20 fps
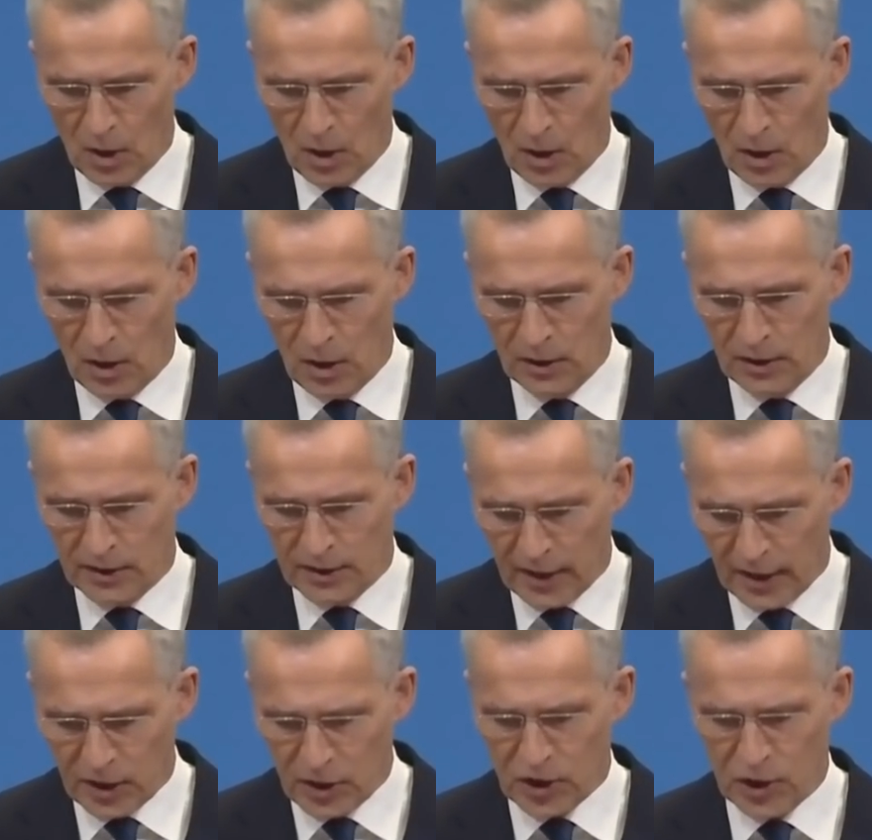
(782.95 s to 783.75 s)
uh,
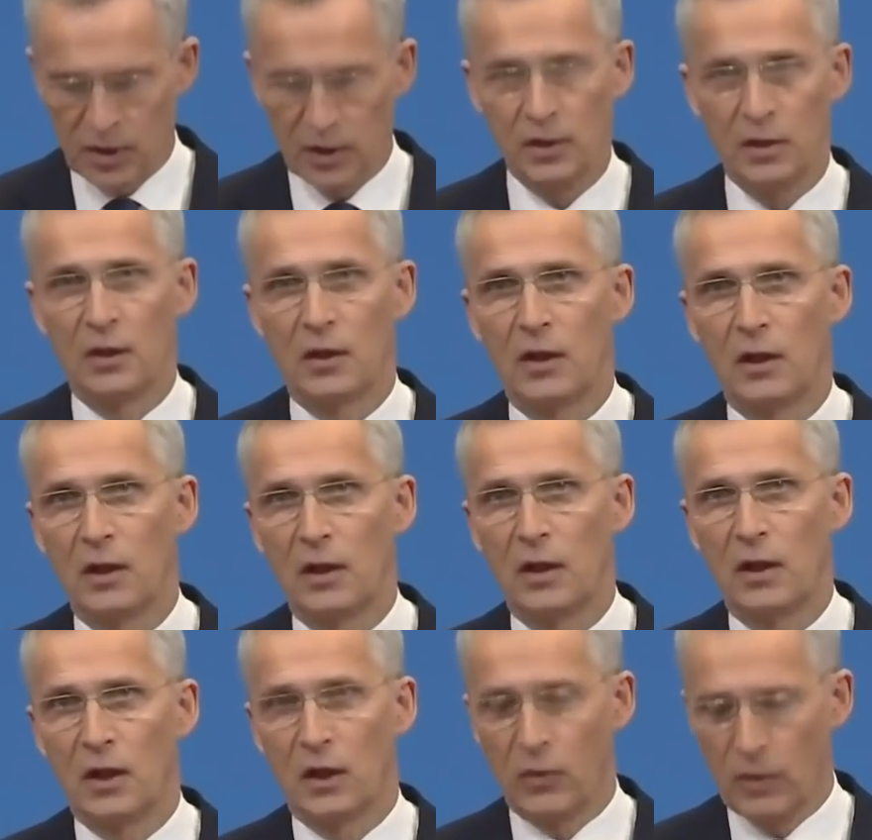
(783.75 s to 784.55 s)
detection
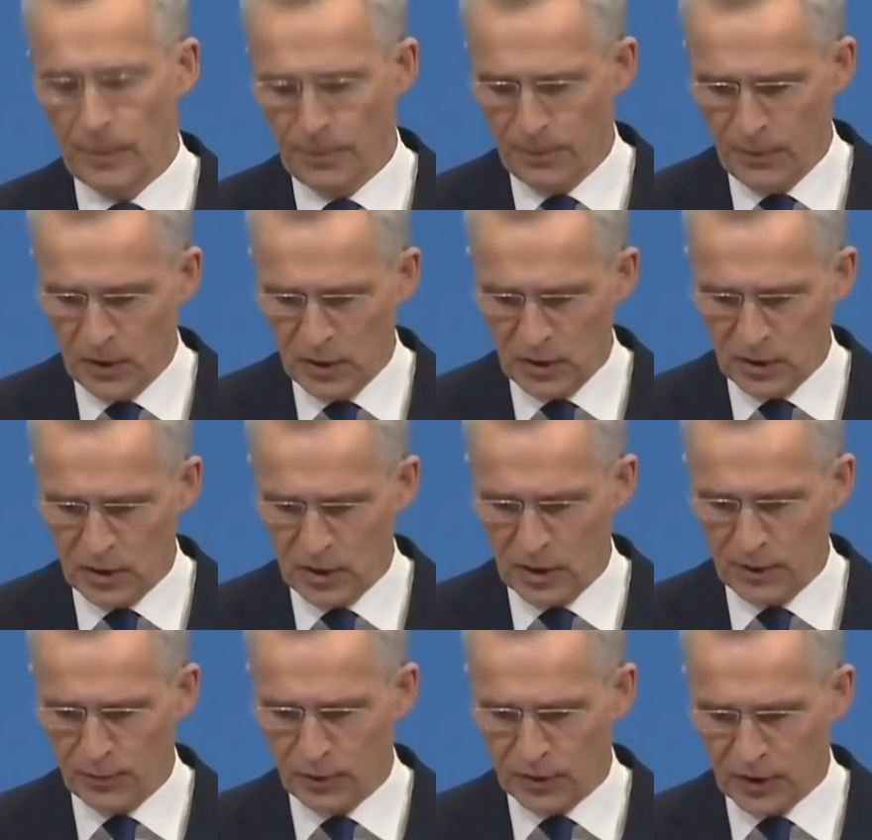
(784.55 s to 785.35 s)
uh,
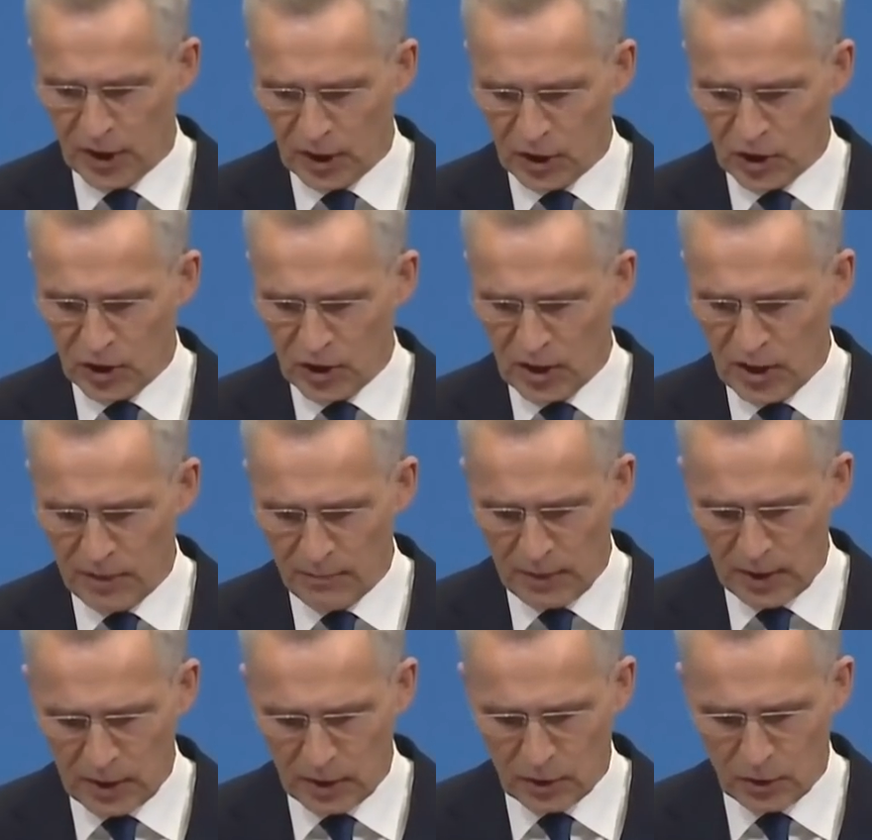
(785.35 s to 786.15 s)
equipment, uh, protection
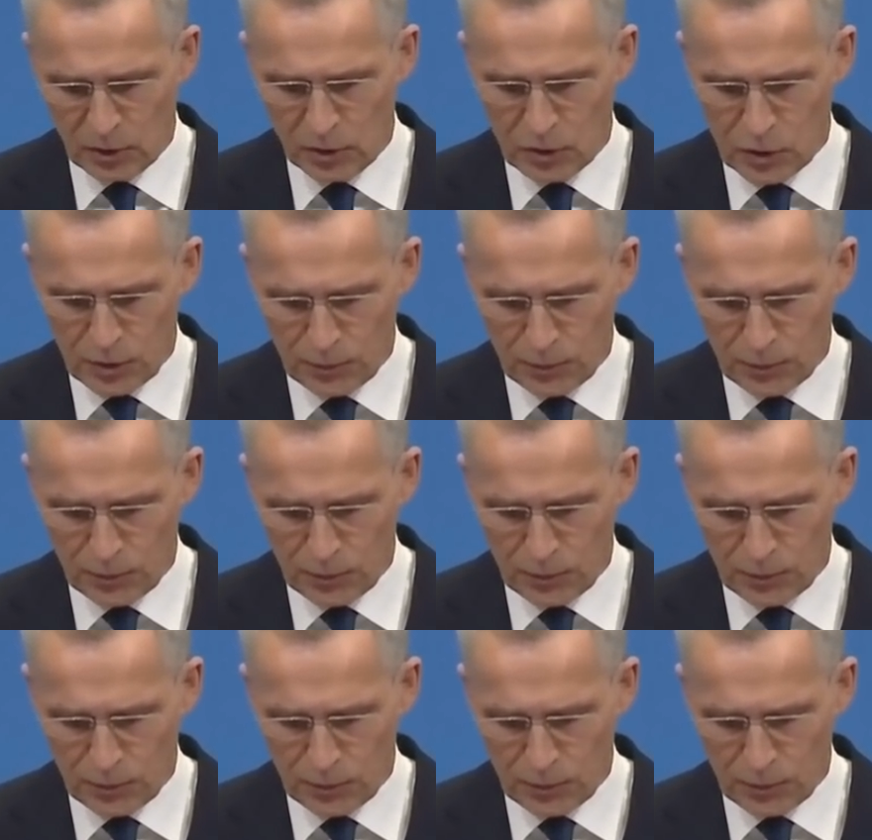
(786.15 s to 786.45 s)
and medical